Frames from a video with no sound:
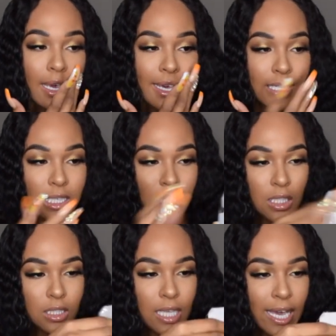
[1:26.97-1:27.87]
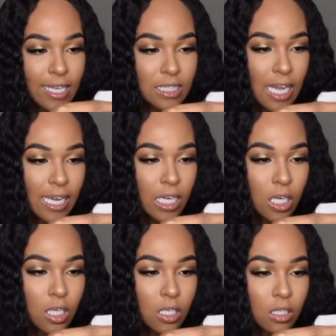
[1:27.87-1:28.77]
and then it has like
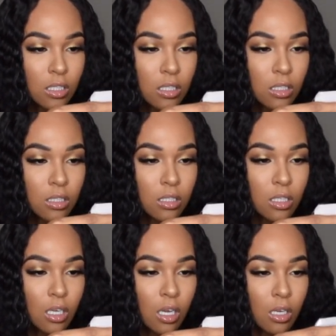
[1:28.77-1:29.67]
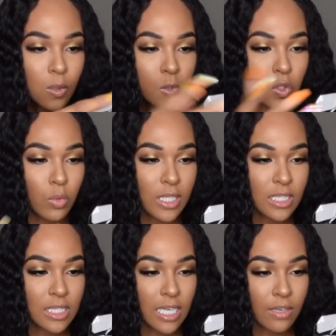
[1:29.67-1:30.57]

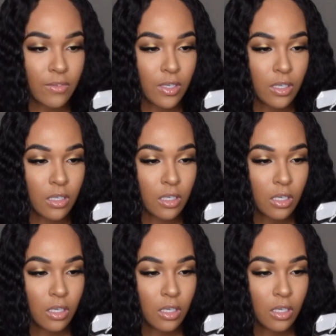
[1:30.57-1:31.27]
27